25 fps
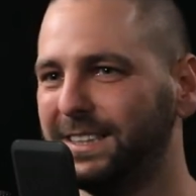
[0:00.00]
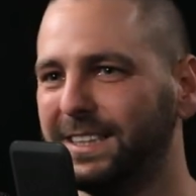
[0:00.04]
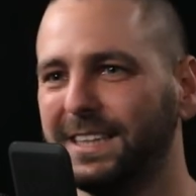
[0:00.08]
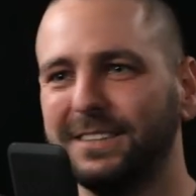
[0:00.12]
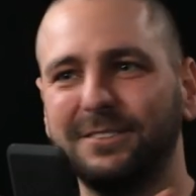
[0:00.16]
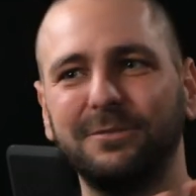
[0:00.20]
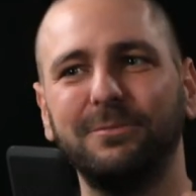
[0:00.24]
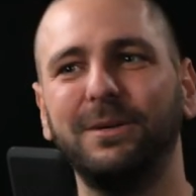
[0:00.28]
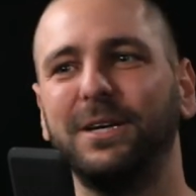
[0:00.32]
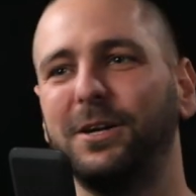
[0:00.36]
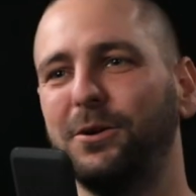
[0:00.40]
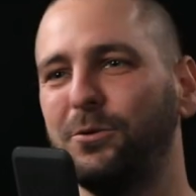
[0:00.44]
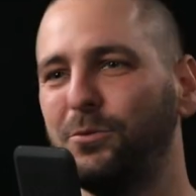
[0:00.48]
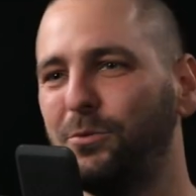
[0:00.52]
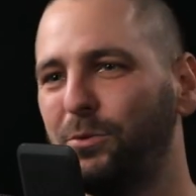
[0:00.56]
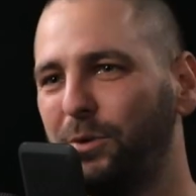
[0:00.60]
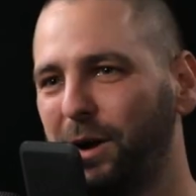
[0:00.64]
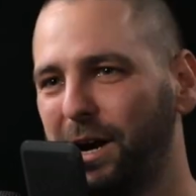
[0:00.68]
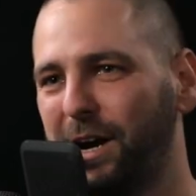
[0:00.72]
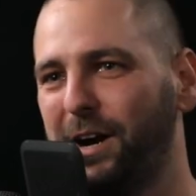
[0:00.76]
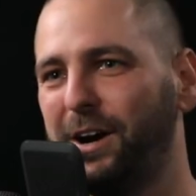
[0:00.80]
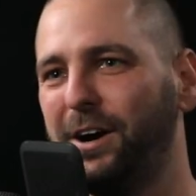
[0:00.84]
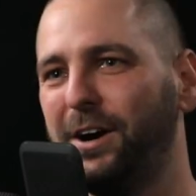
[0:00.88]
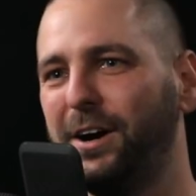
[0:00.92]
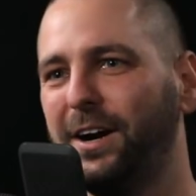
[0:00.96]
doesn't matter
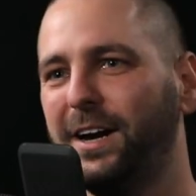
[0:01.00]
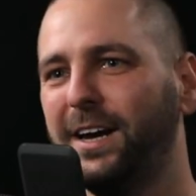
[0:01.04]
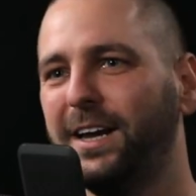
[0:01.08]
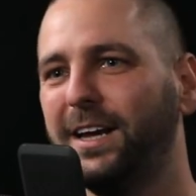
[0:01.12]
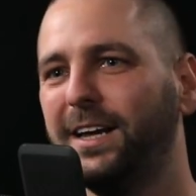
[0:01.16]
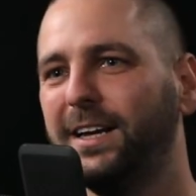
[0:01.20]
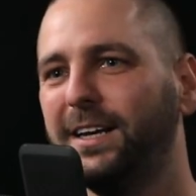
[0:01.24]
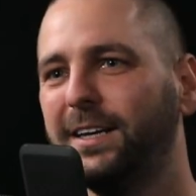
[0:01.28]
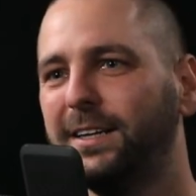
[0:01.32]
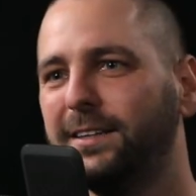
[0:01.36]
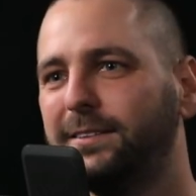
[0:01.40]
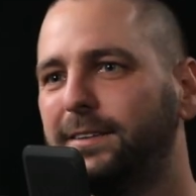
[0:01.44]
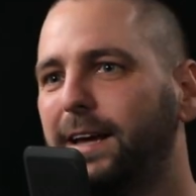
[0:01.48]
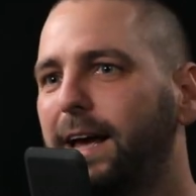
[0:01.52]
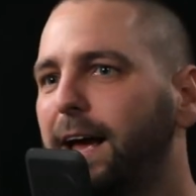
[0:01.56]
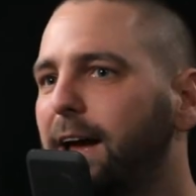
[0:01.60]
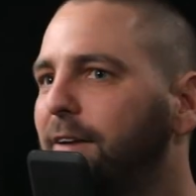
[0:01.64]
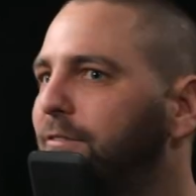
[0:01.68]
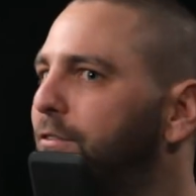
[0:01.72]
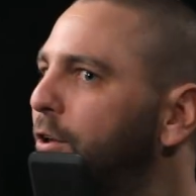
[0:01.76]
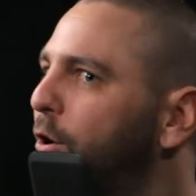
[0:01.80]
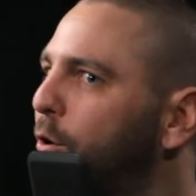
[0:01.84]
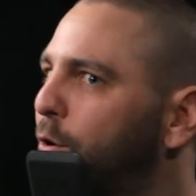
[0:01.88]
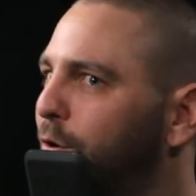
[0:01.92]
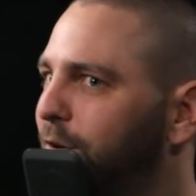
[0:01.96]
where, they
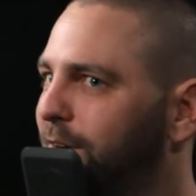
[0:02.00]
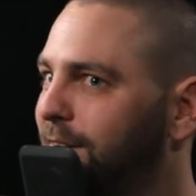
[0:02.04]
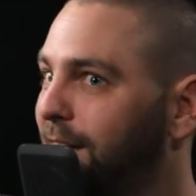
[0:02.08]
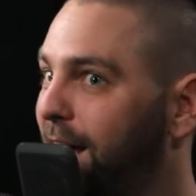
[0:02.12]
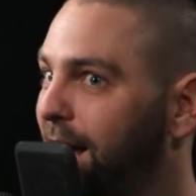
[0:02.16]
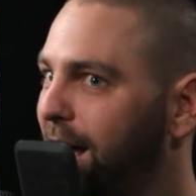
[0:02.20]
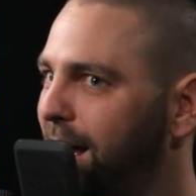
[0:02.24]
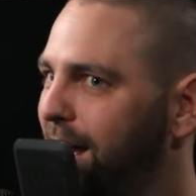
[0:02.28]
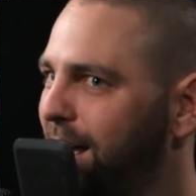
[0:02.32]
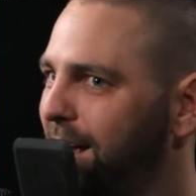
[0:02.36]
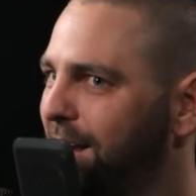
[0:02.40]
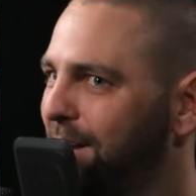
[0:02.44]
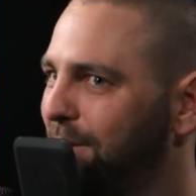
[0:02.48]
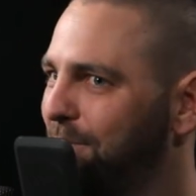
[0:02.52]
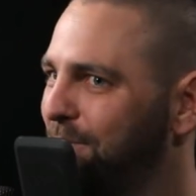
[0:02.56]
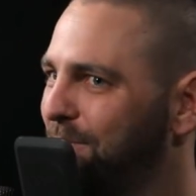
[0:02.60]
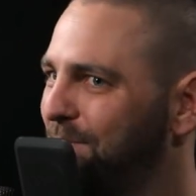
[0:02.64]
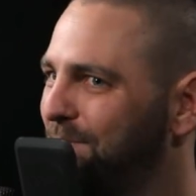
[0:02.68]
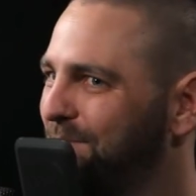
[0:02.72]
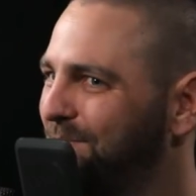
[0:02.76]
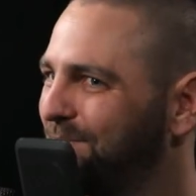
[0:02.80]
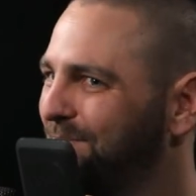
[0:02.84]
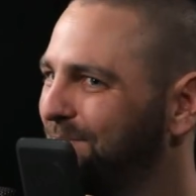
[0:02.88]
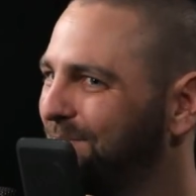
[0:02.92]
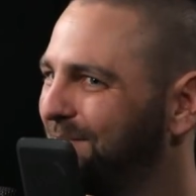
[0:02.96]
have their own time.